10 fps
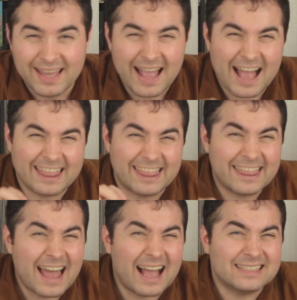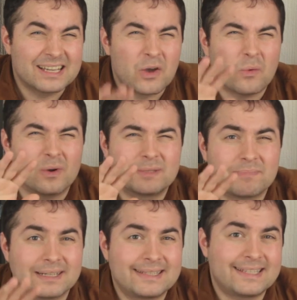And that was
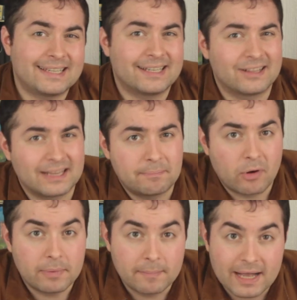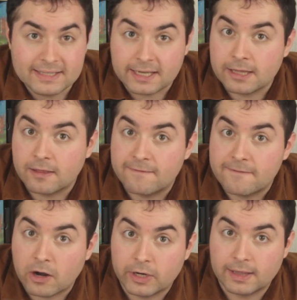particularly problematic in the
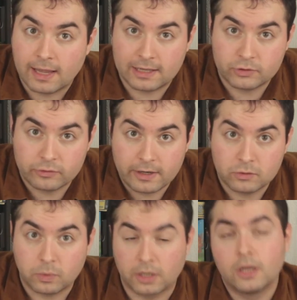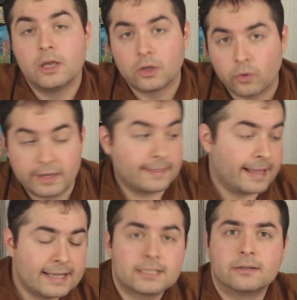very last round, where going
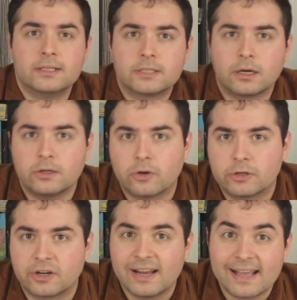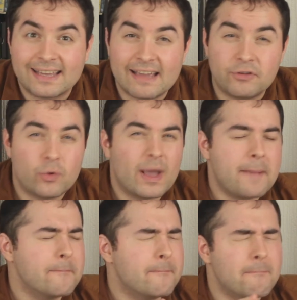later in turn order gave you a
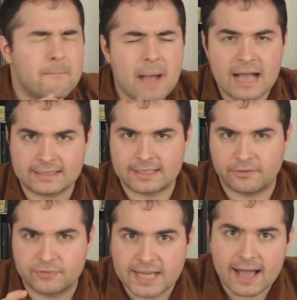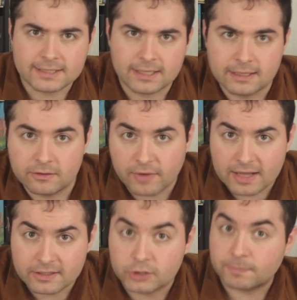massive tactical
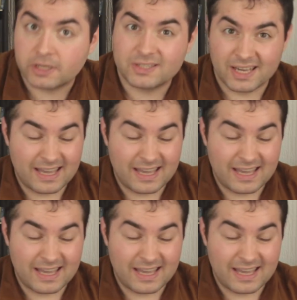advantage, because